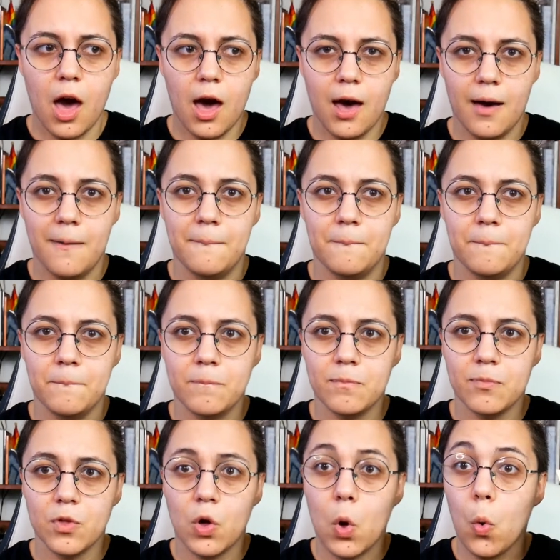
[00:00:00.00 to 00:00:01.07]
Um,
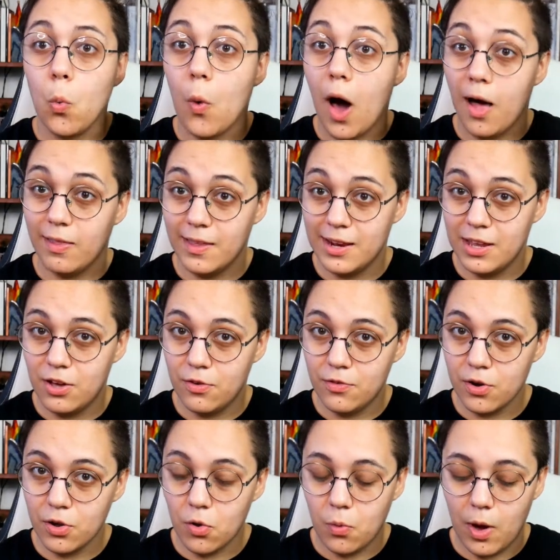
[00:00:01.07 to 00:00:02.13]
quality
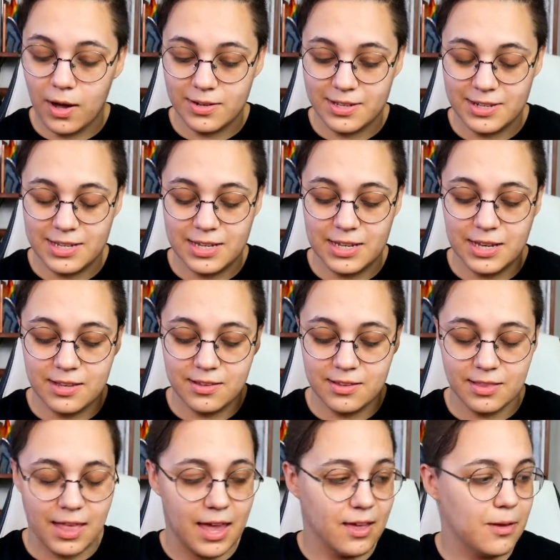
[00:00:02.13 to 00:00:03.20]
over quantity
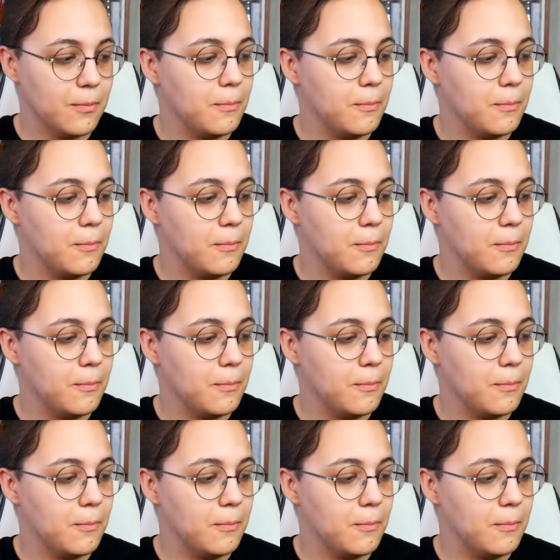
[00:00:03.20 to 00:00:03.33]
is like